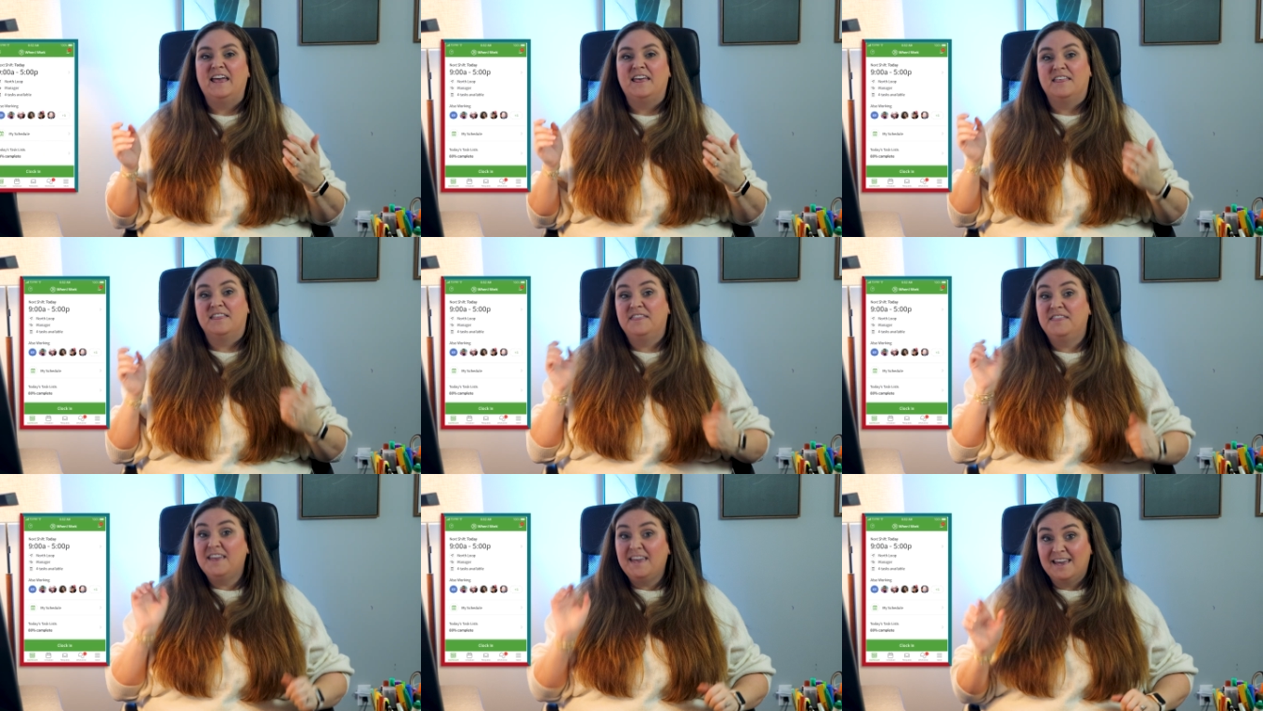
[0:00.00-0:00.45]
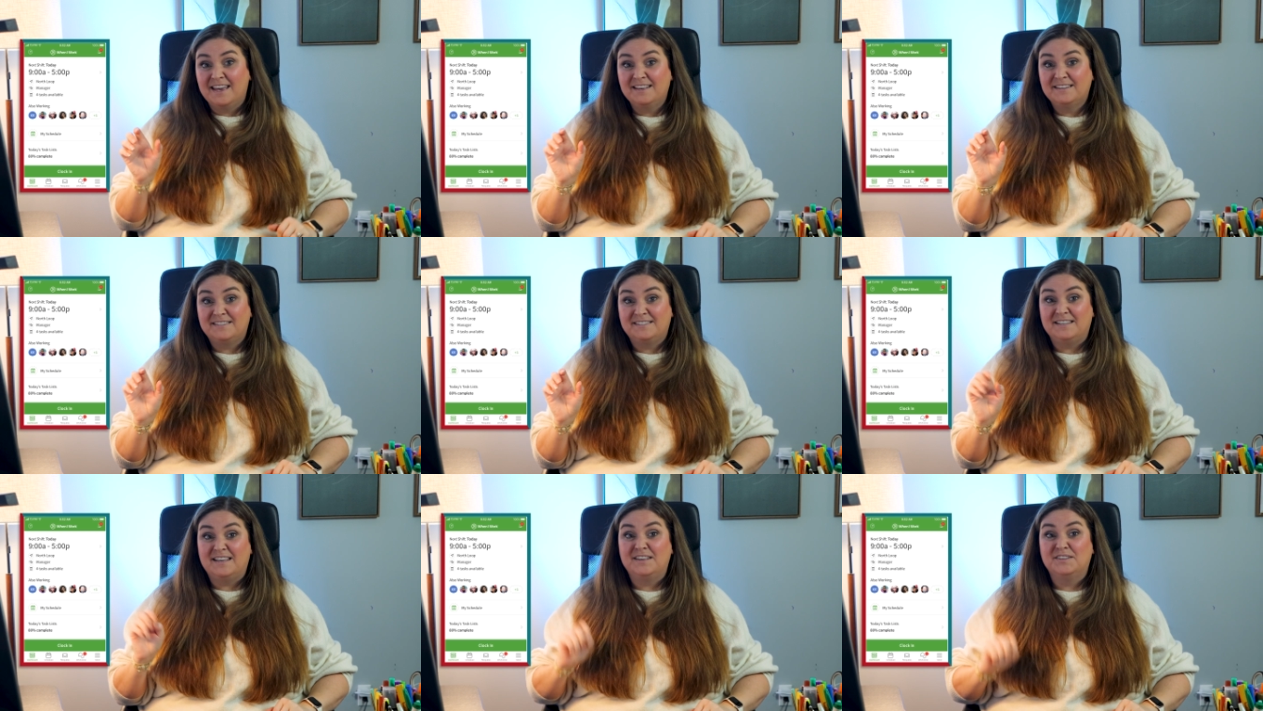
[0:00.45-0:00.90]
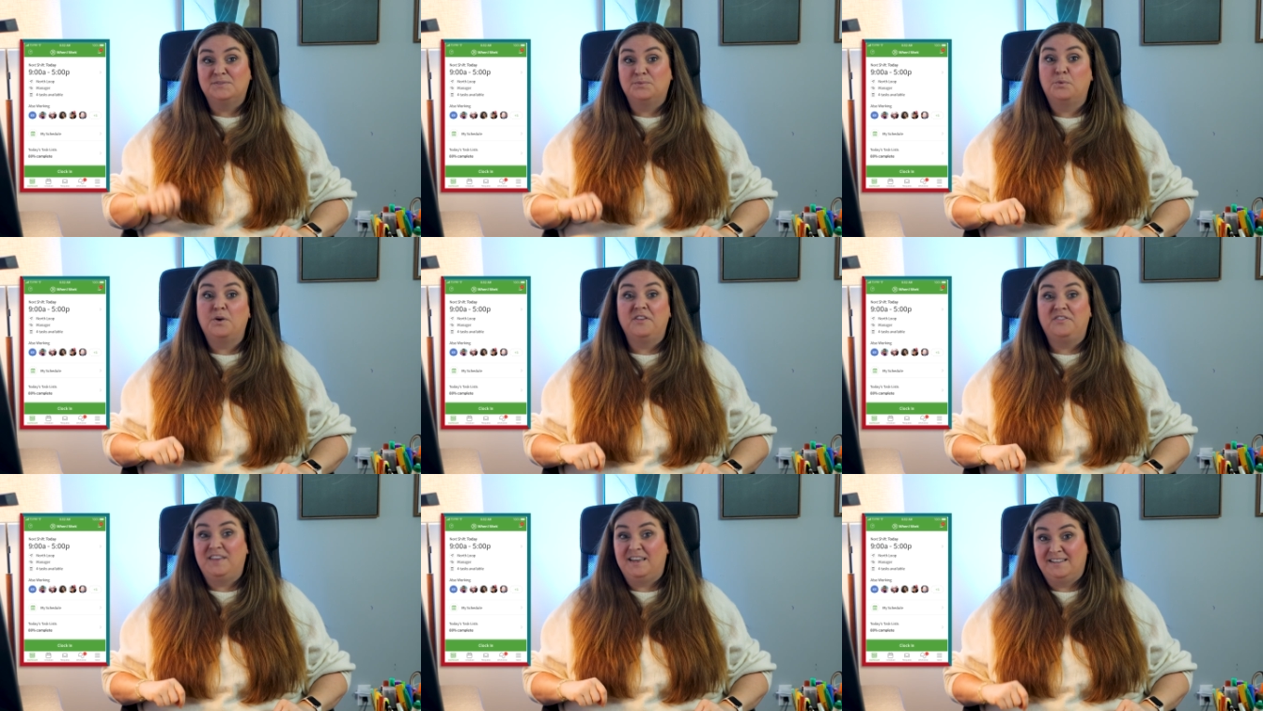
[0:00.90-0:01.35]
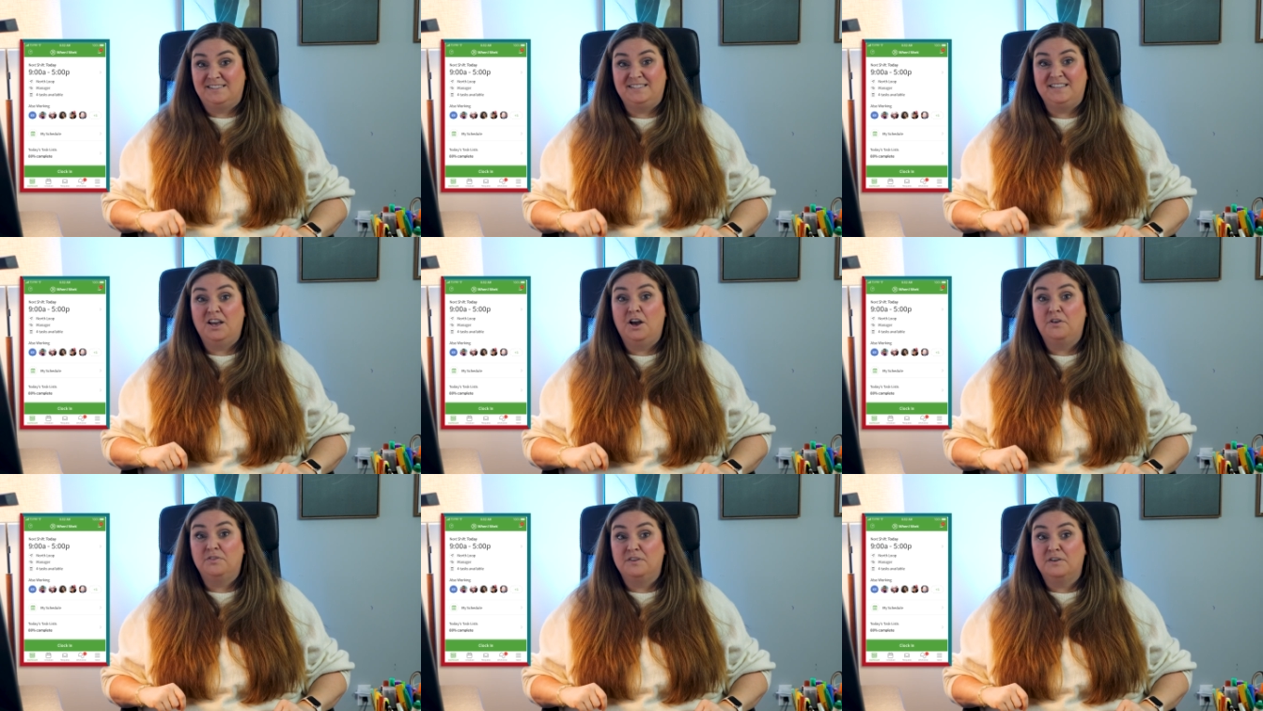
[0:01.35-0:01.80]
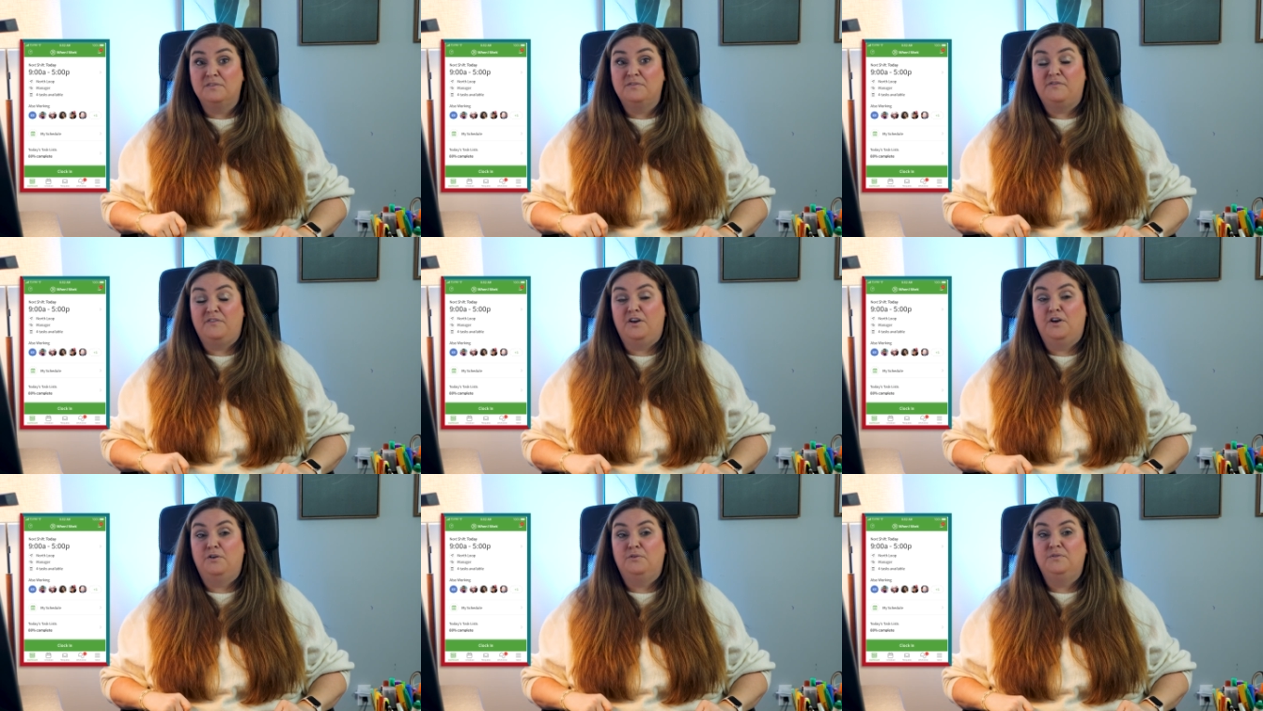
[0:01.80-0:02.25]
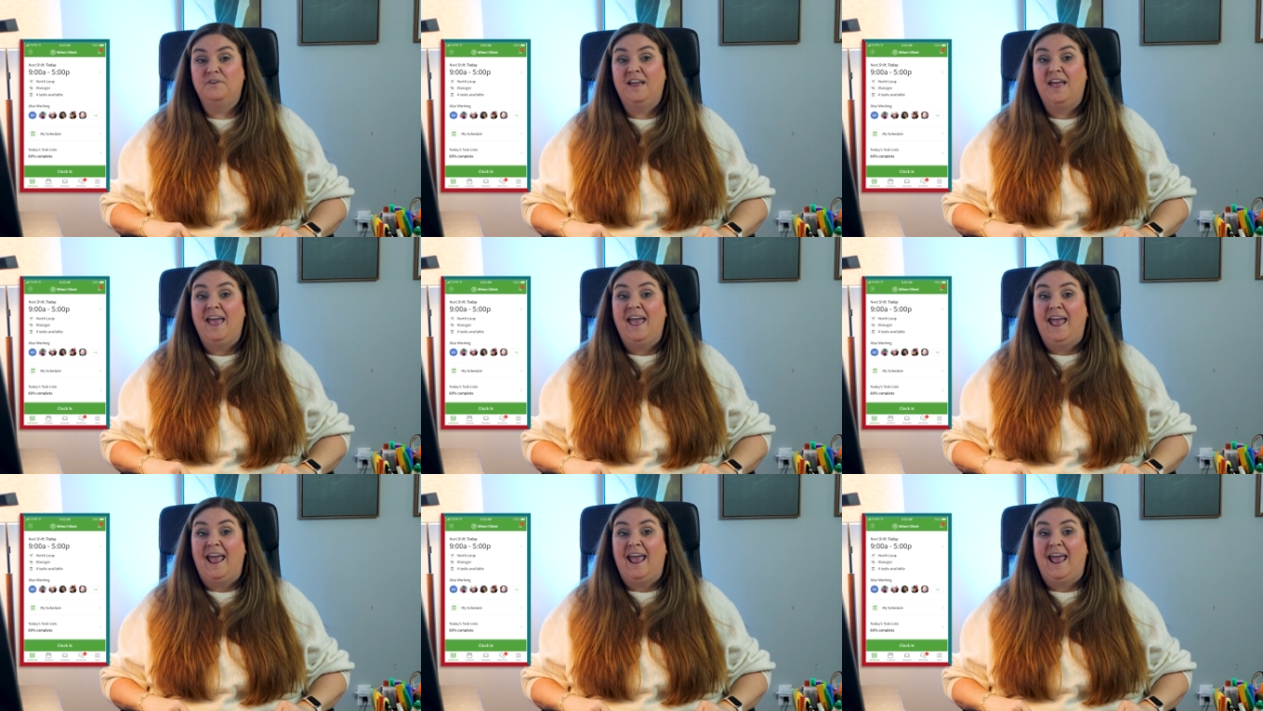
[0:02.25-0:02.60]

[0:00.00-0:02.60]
this is what they see on their phone,